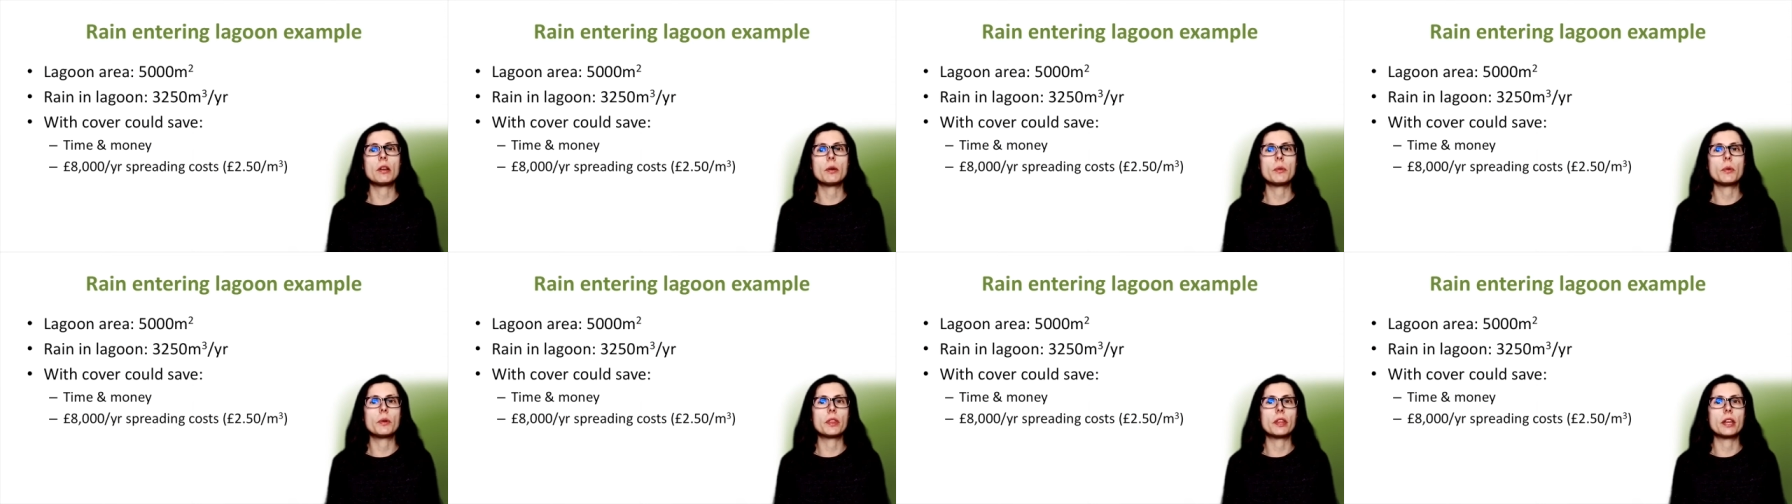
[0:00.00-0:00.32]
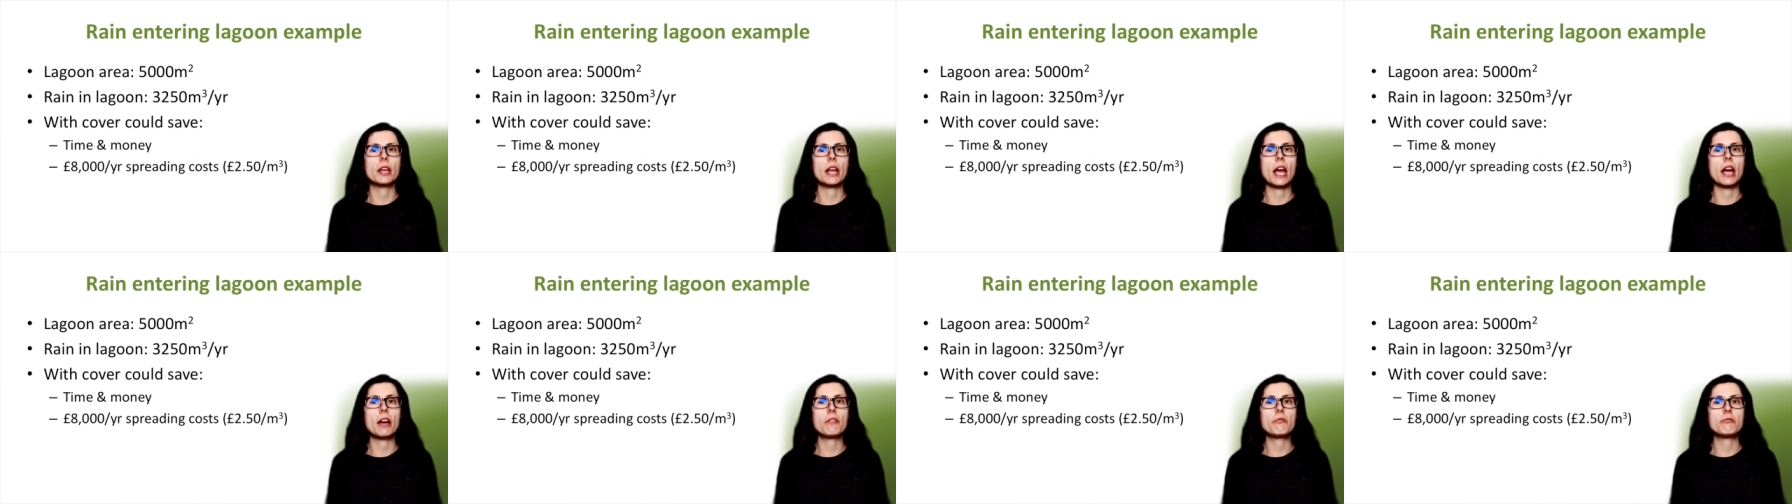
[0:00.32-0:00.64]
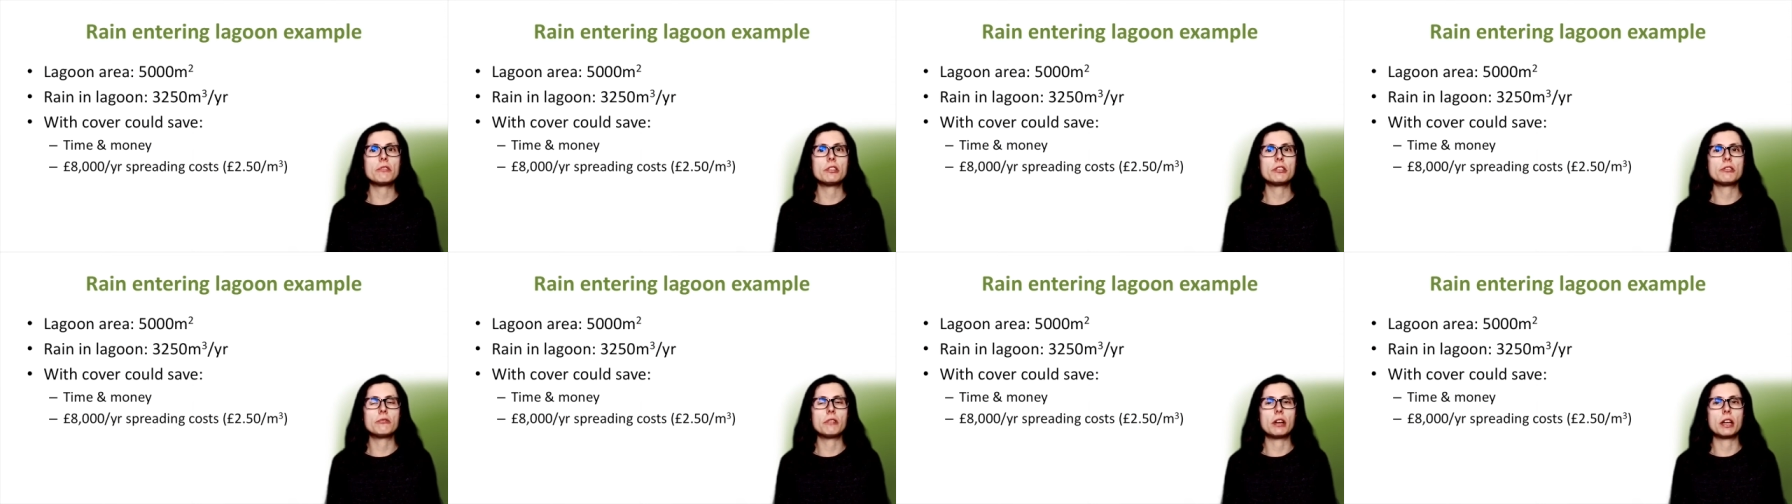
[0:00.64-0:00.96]
with an
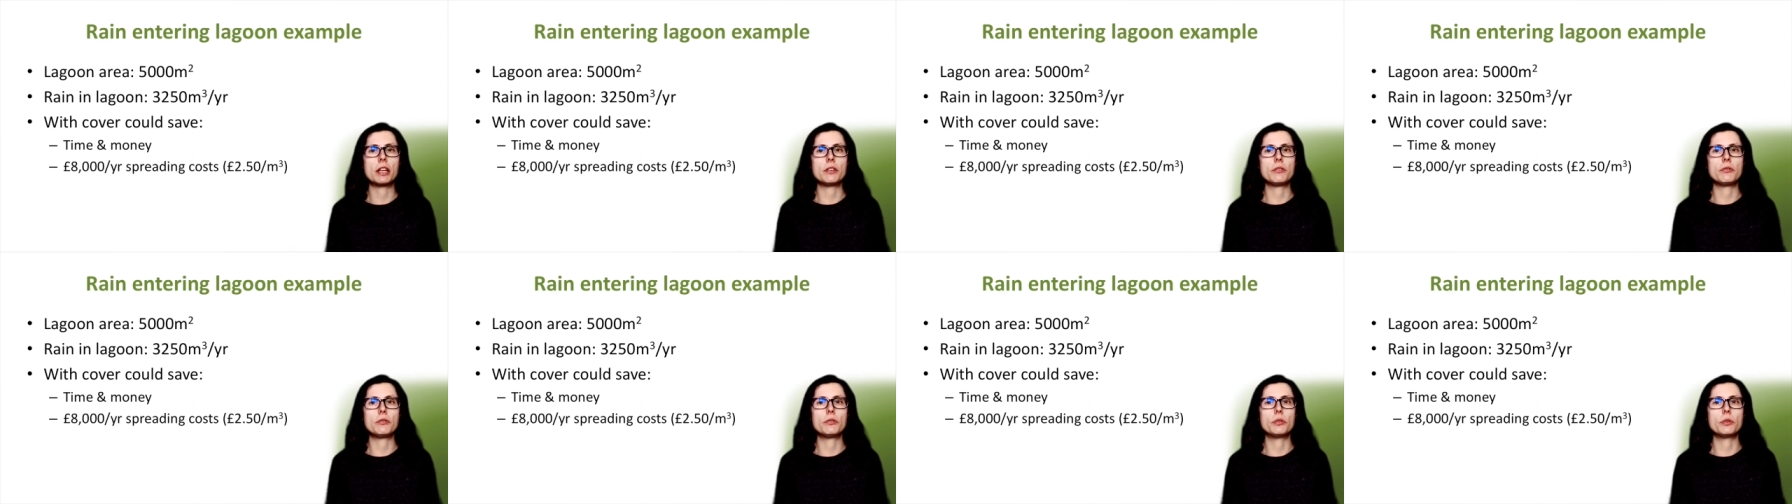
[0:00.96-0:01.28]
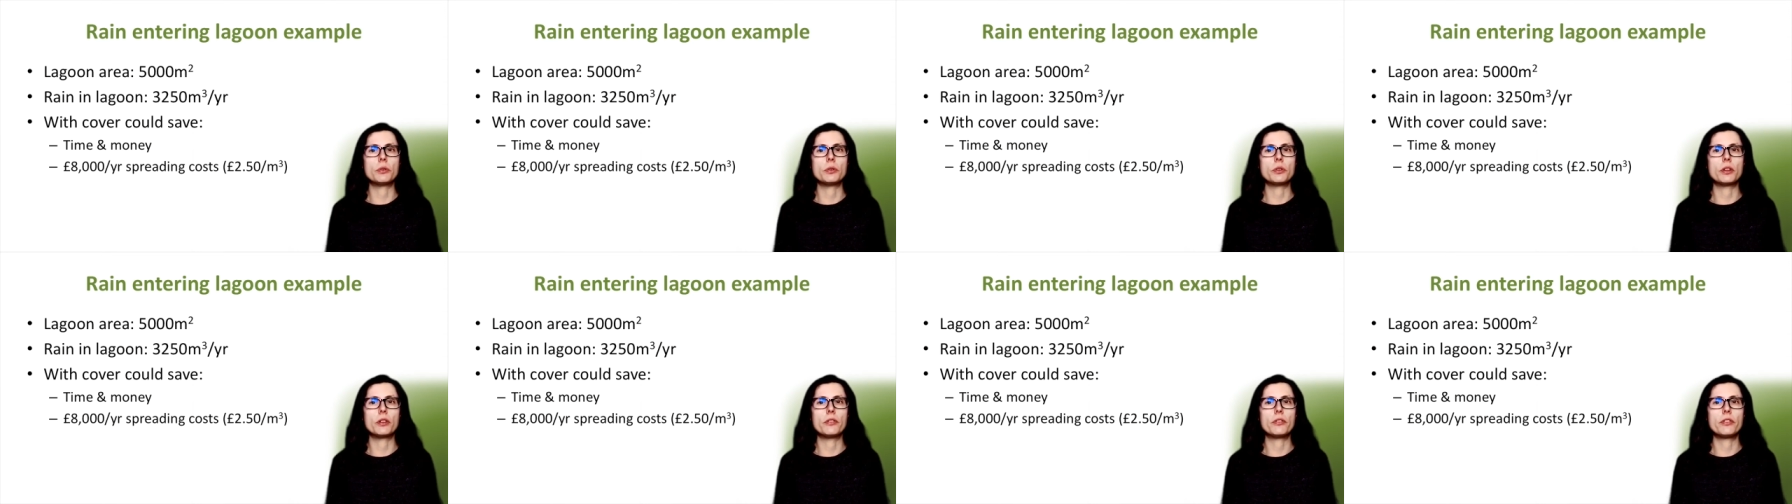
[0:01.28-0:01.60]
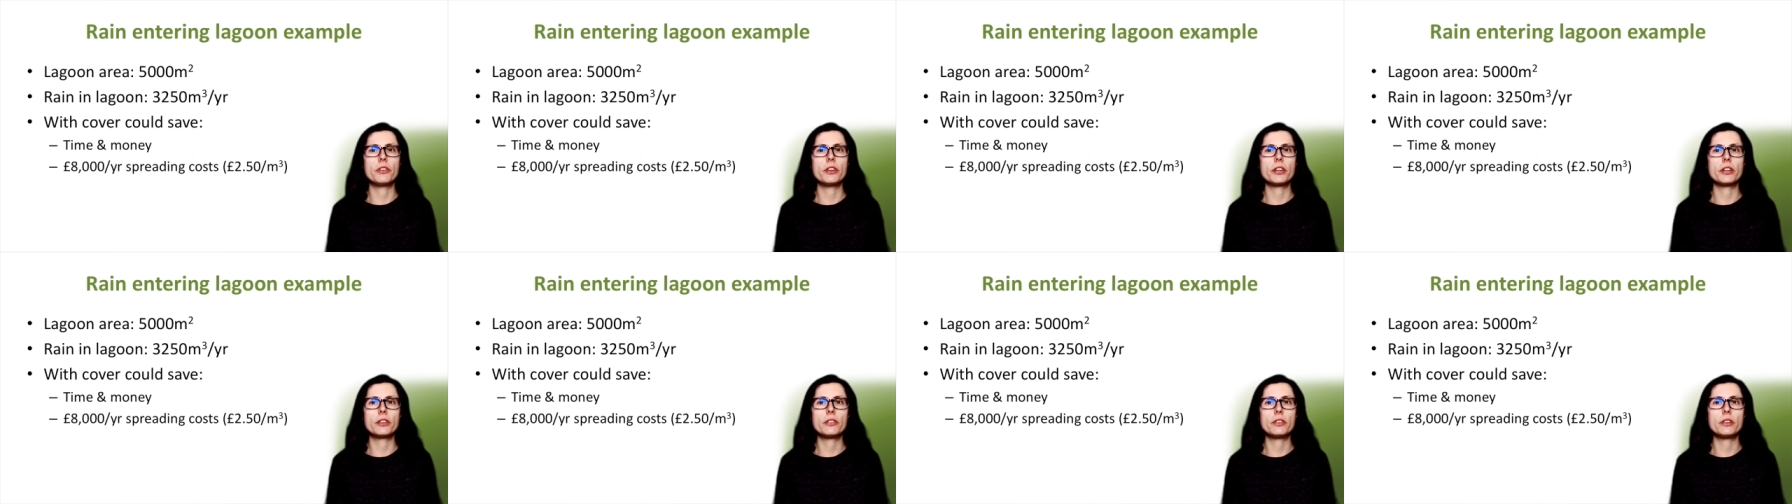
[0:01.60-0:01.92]
average rainfall of
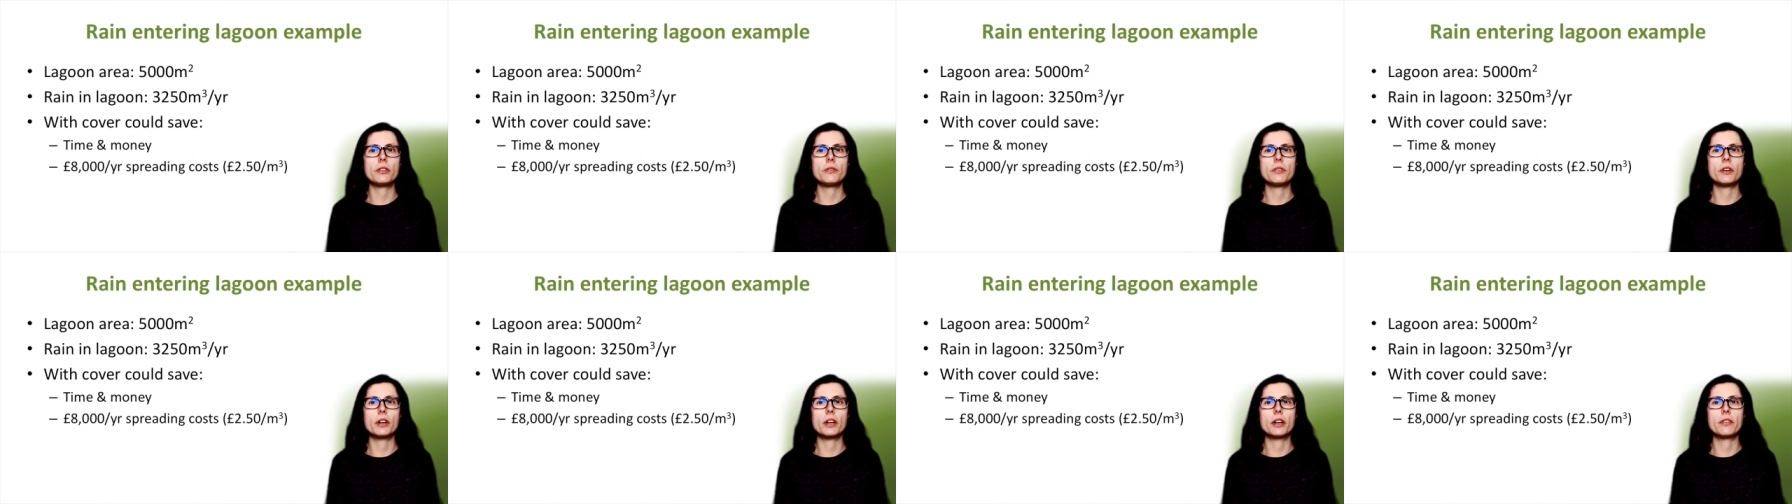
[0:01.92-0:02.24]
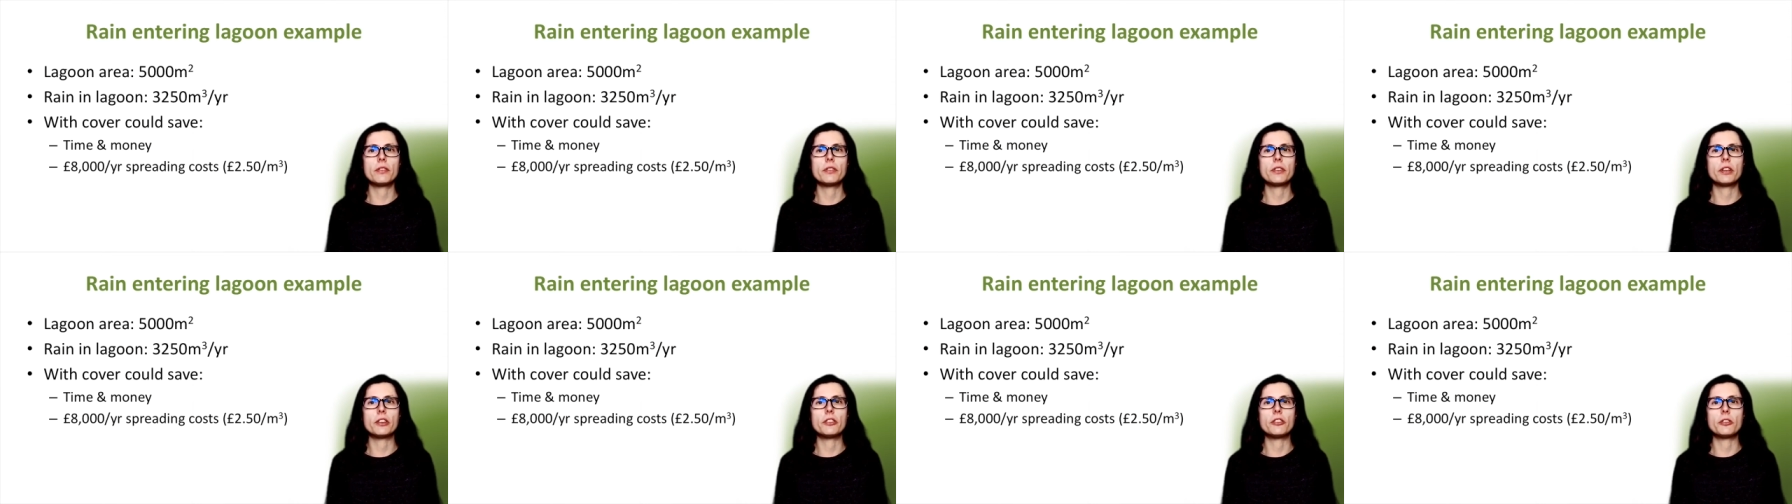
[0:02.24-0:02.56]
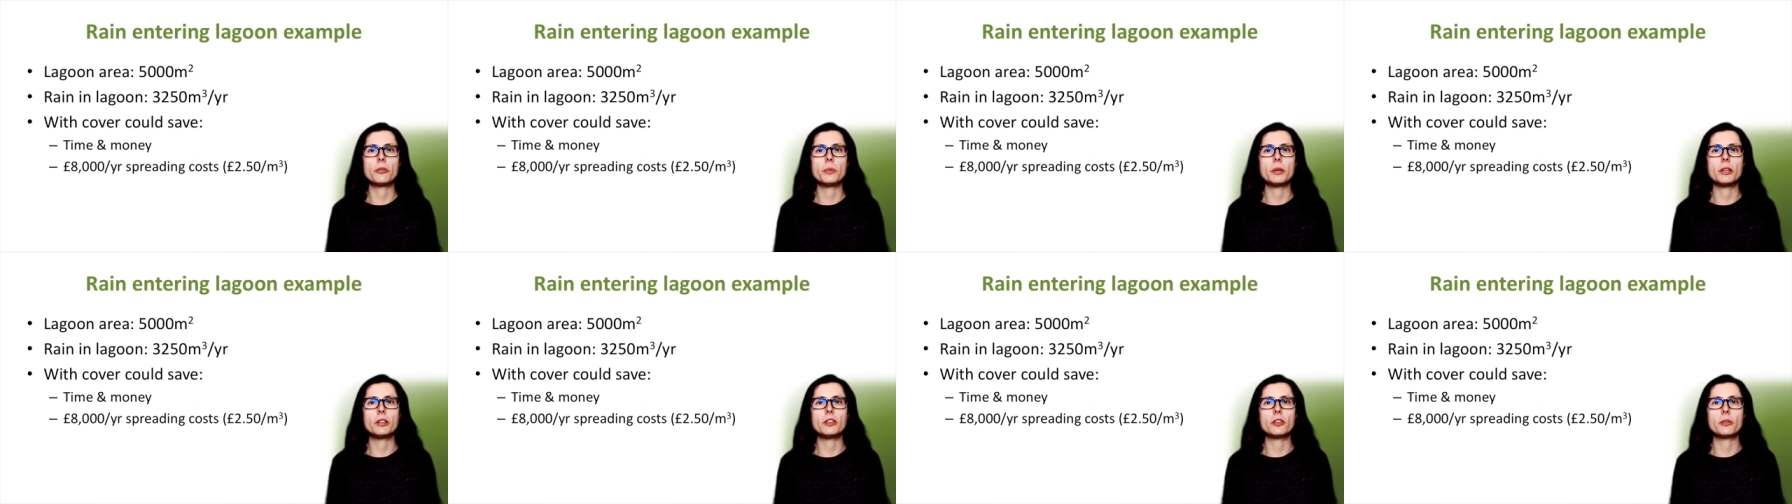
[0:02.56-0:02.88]
65
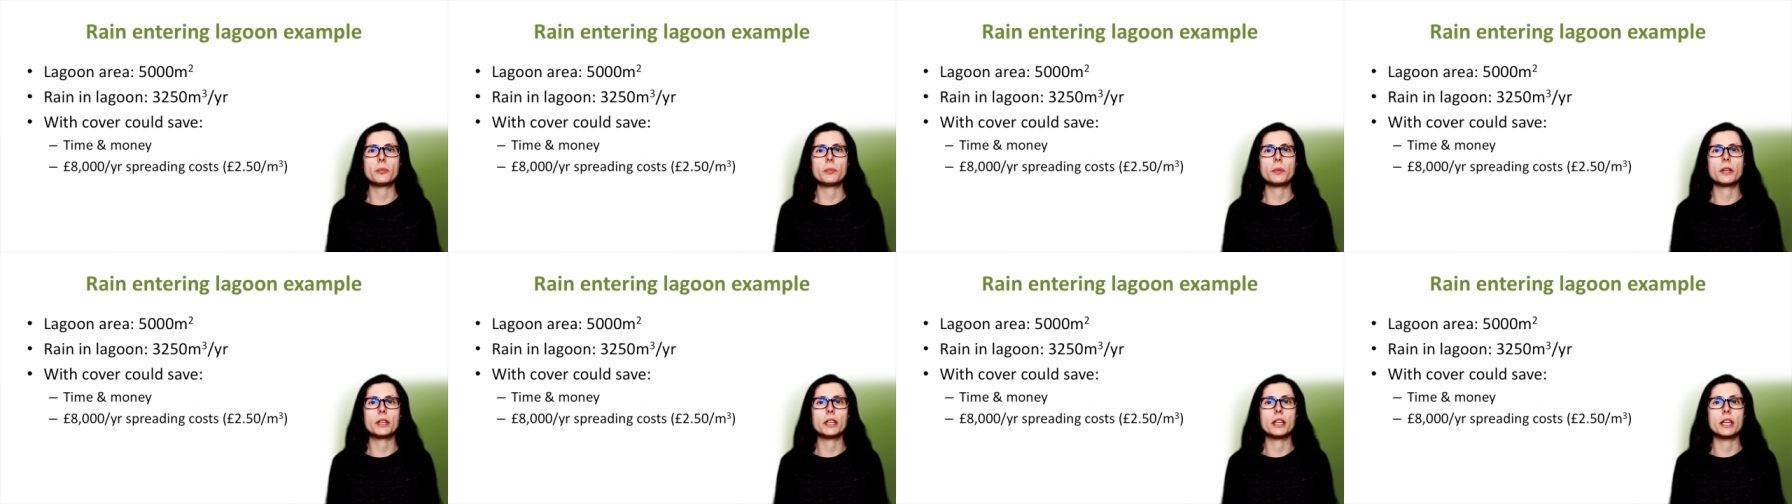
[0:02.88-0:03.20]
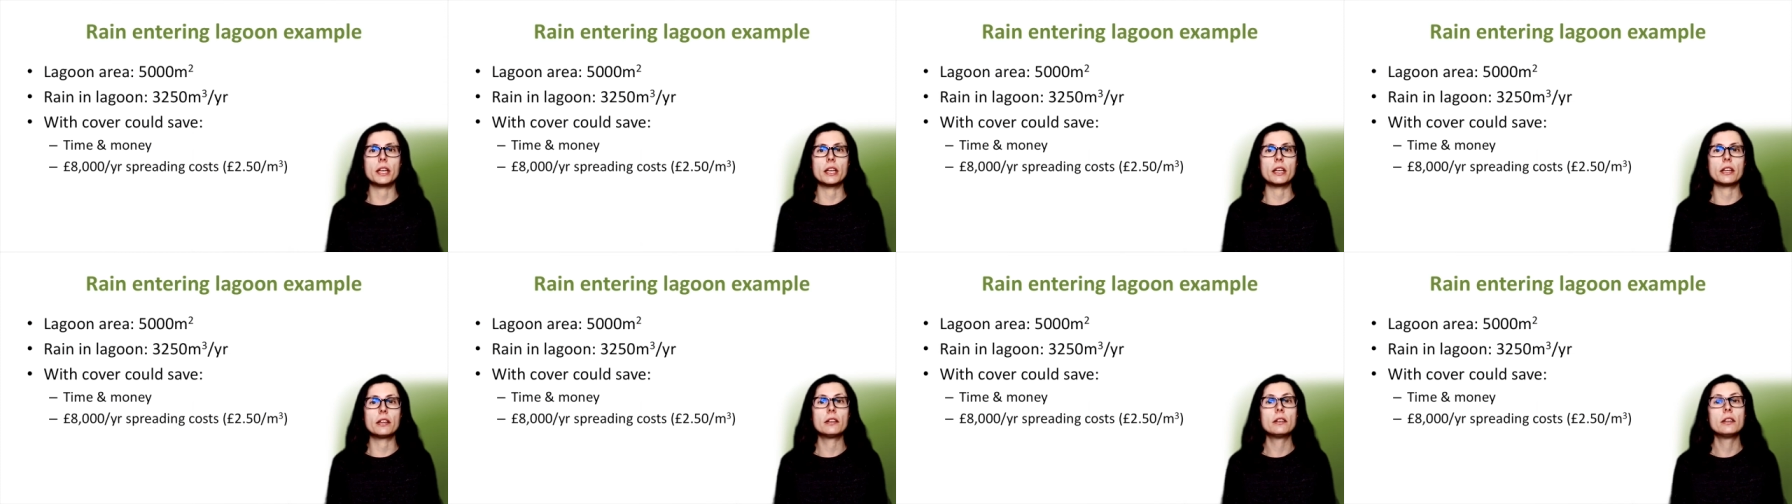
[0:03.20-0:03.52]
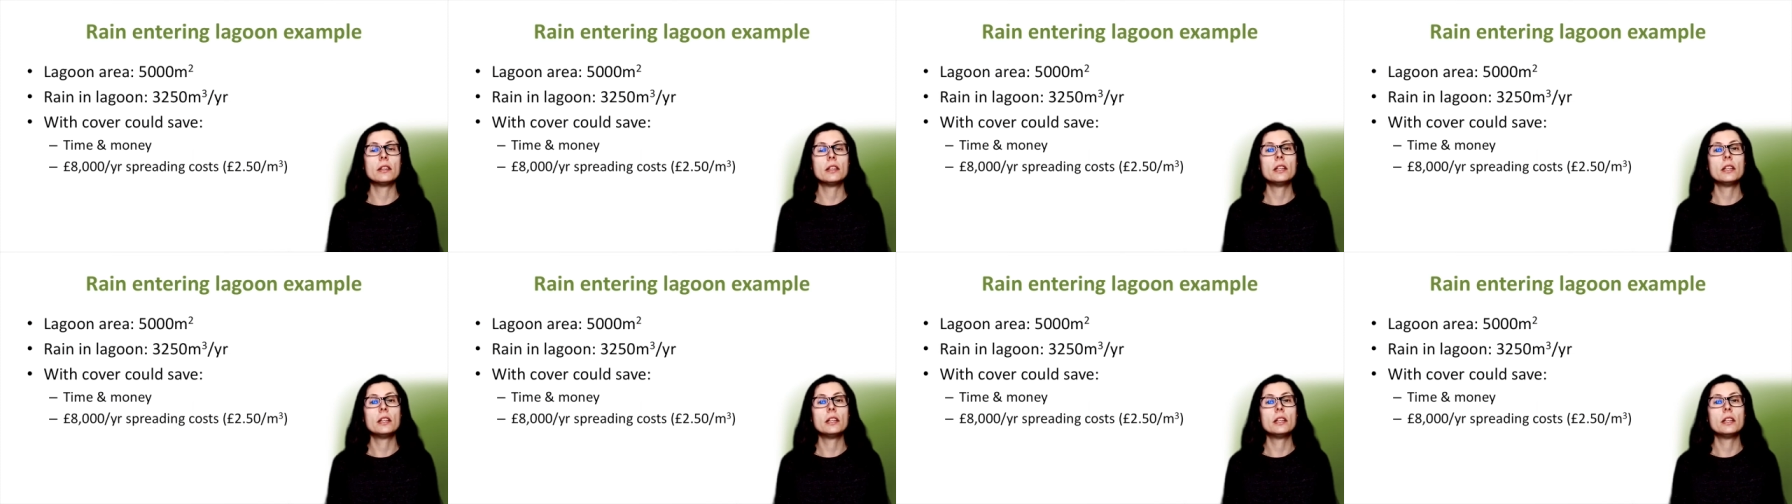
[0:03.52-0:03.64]
centimetres per year,